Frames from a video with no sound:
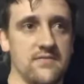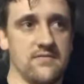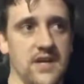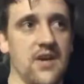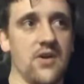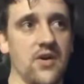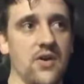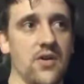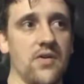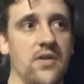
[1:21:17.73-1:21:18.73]
here on
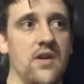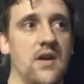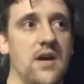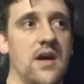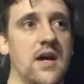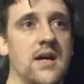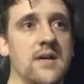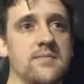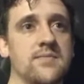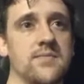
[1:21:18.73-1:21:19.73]
earth,
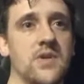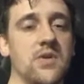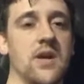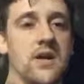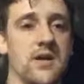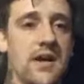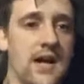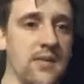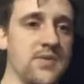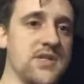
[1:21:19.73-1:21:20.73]
um, you get
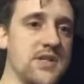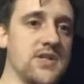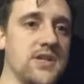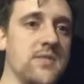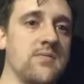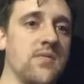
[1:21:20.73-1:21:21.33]
higher position.